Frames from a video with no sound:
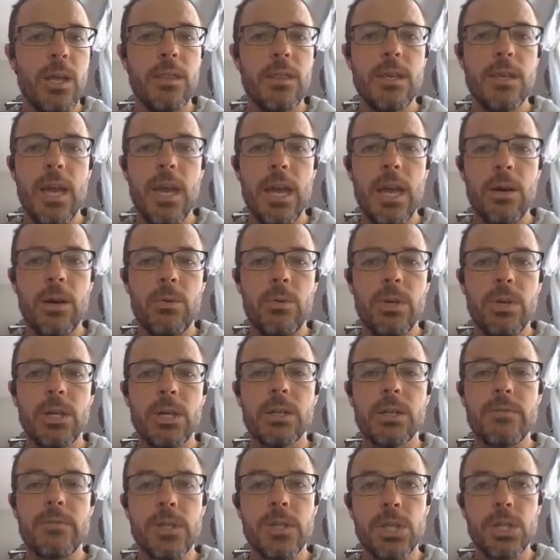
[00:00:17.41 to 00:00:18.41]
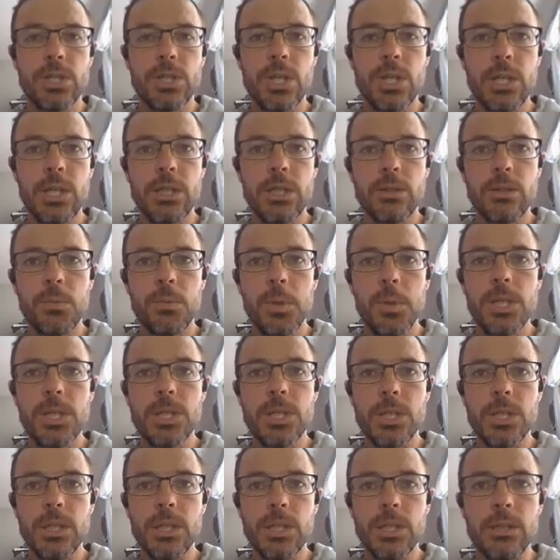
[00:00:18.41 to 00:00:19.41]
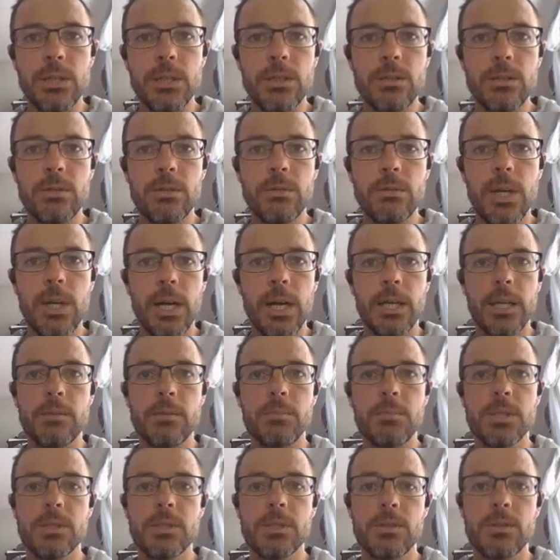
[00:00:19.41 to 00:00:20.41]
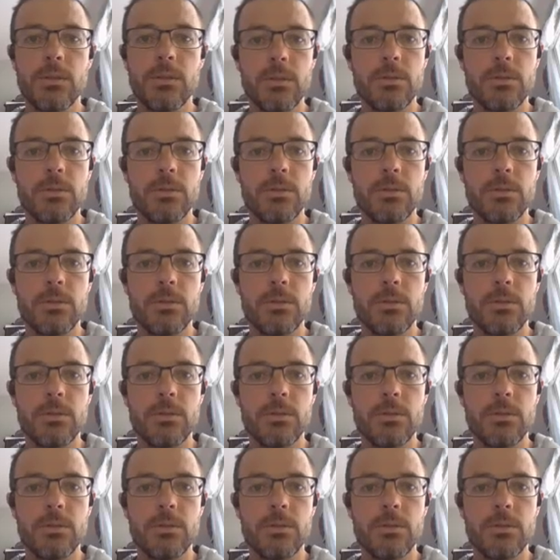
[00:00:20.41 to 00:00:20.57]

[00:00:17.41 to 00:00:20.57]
the area of the shaded region in the two documents,